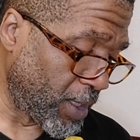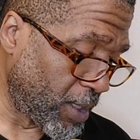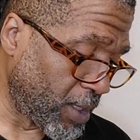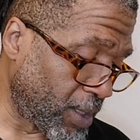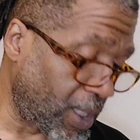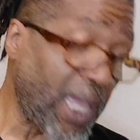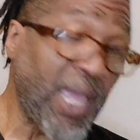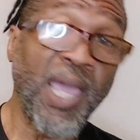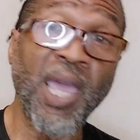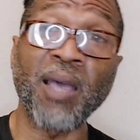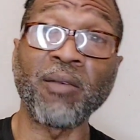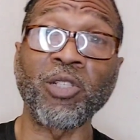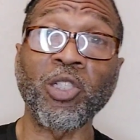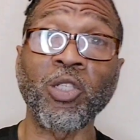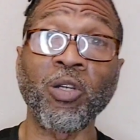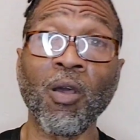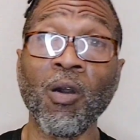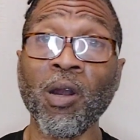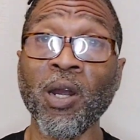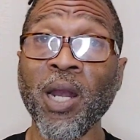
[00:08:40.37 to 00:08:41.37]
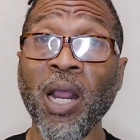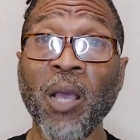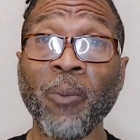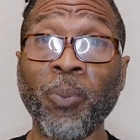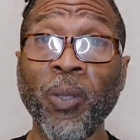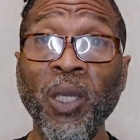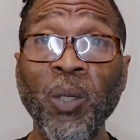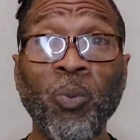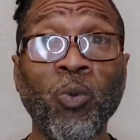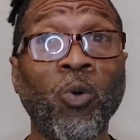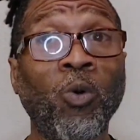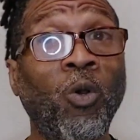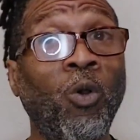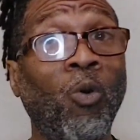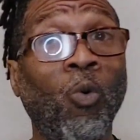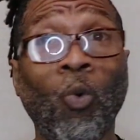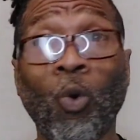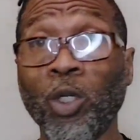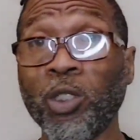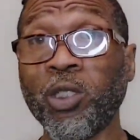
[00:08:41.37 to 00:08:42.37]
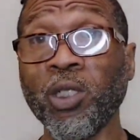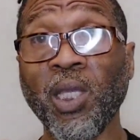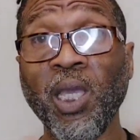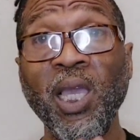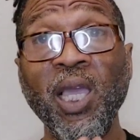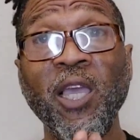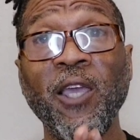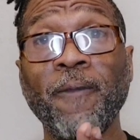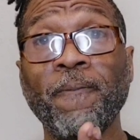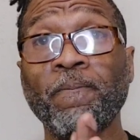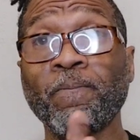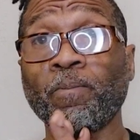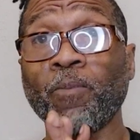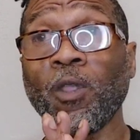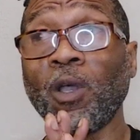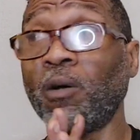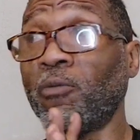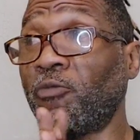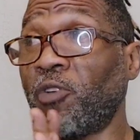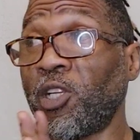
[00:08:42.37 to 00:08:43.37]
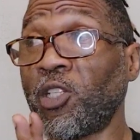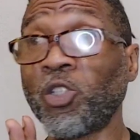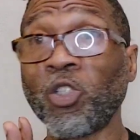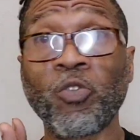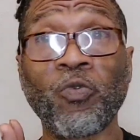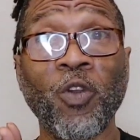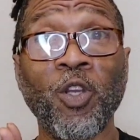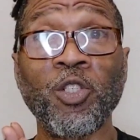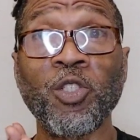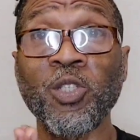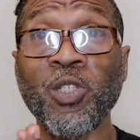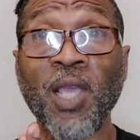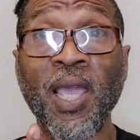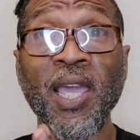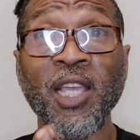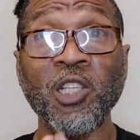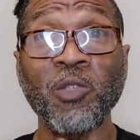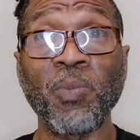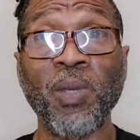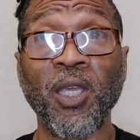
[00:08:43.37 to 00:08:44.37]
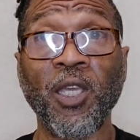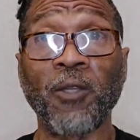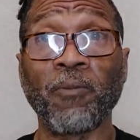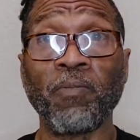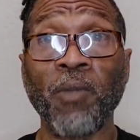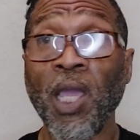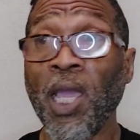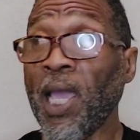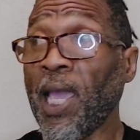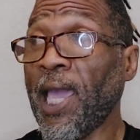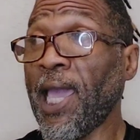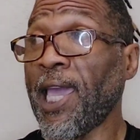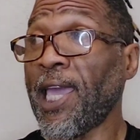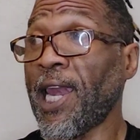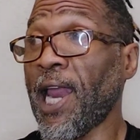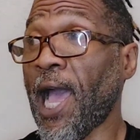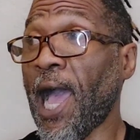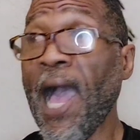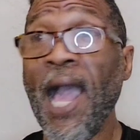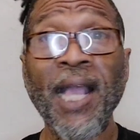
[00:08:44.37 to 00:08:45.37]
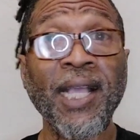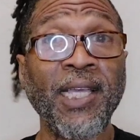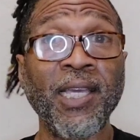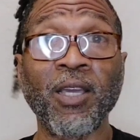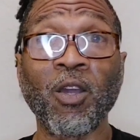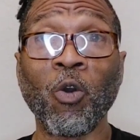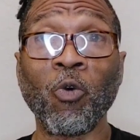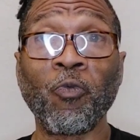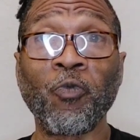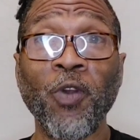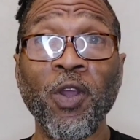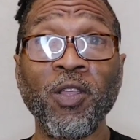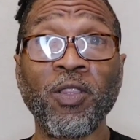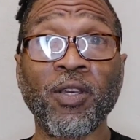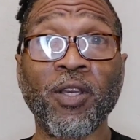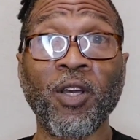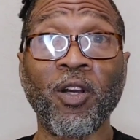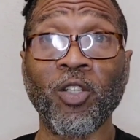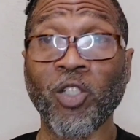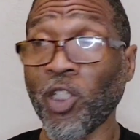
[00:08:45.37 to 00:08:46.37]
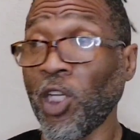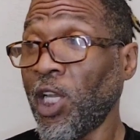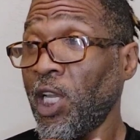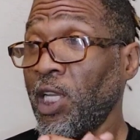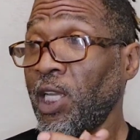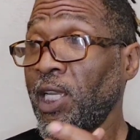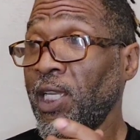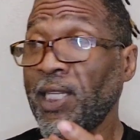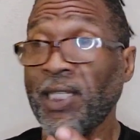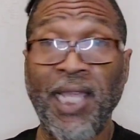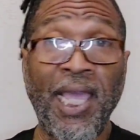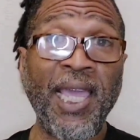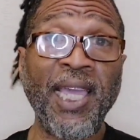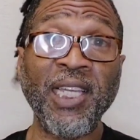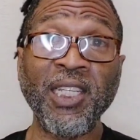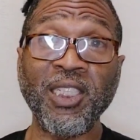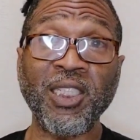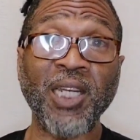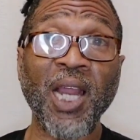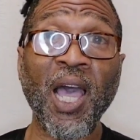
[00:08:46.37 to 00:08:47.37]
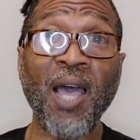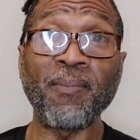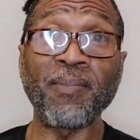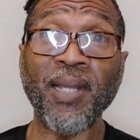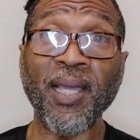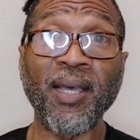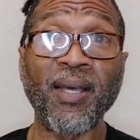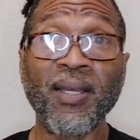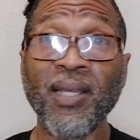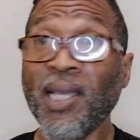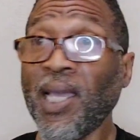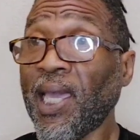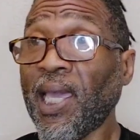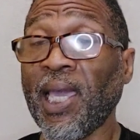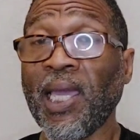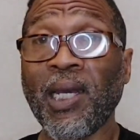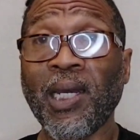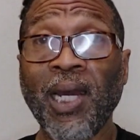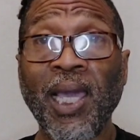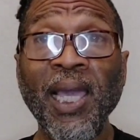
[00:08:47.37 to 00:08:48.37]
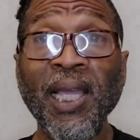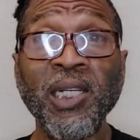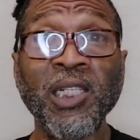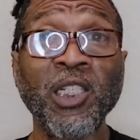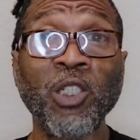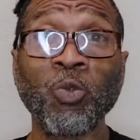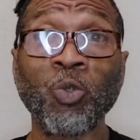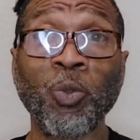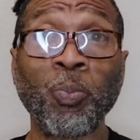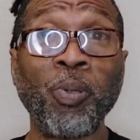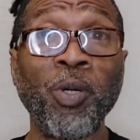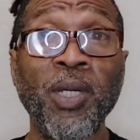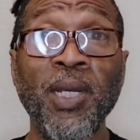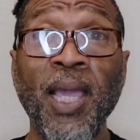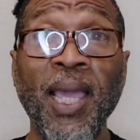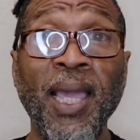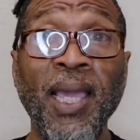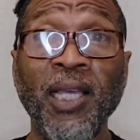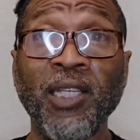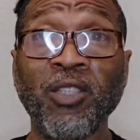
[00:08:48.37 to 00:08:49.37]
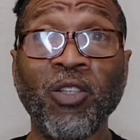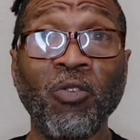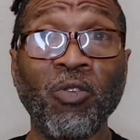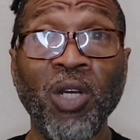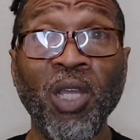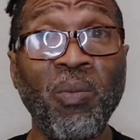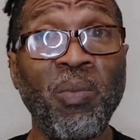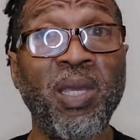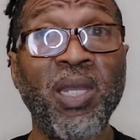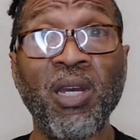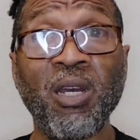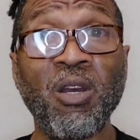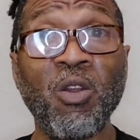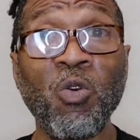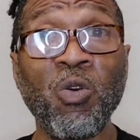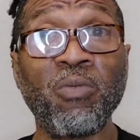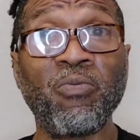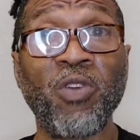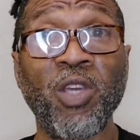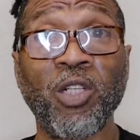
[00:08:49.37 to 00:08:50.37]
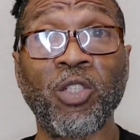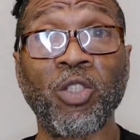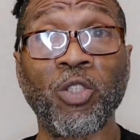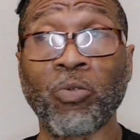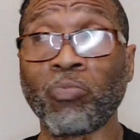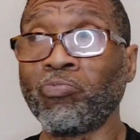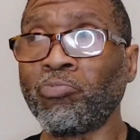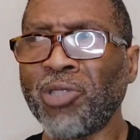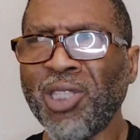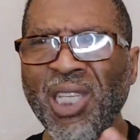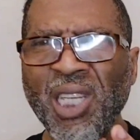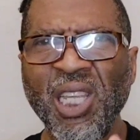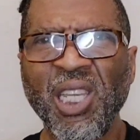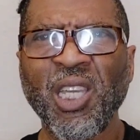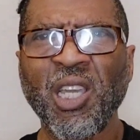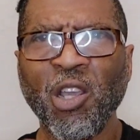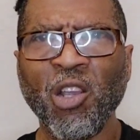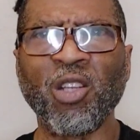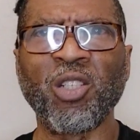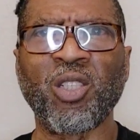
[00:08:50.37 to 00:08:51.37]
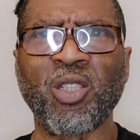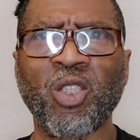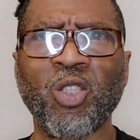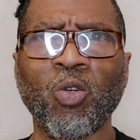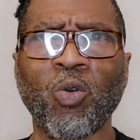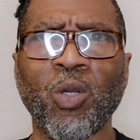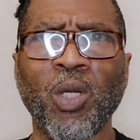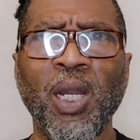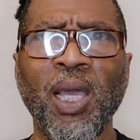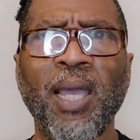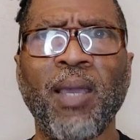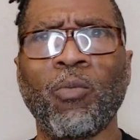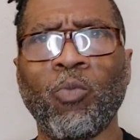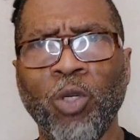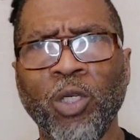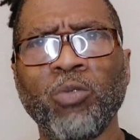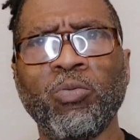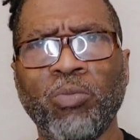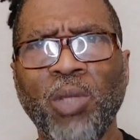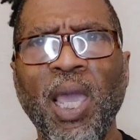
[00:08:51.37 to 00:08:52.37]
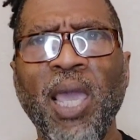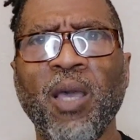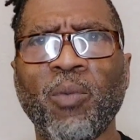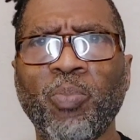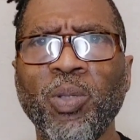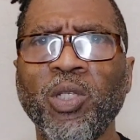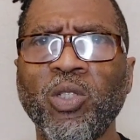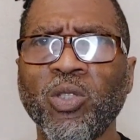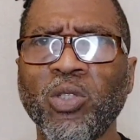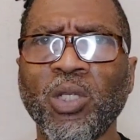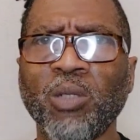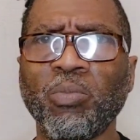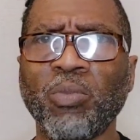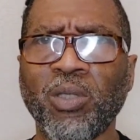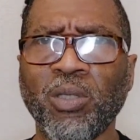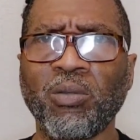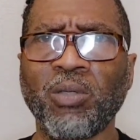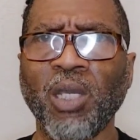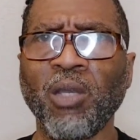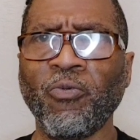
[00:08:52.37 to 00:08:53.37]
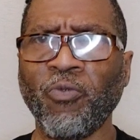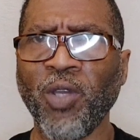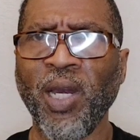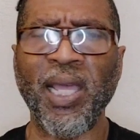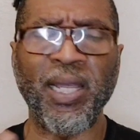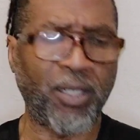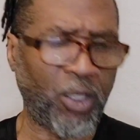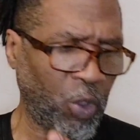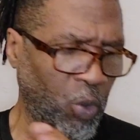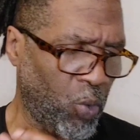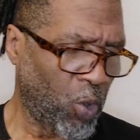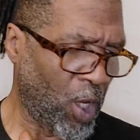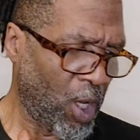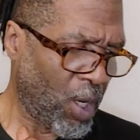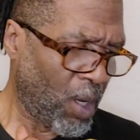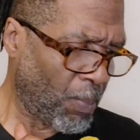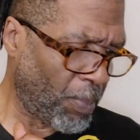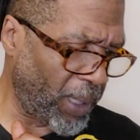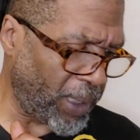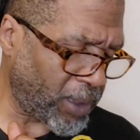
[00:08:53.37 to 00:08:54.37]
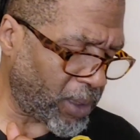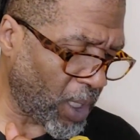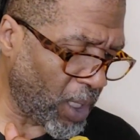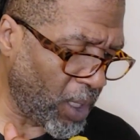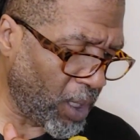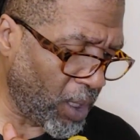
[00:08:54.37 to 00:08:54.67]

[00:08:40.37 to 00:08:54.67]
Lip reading: They have slaughtered our people. Once again, Avengers versus X-Men. And I could go further because they ain't stopped there. Atlantis was putting hands on them in the new Avengers. See the encouraging storyline. We'll have pictures up there for that too. But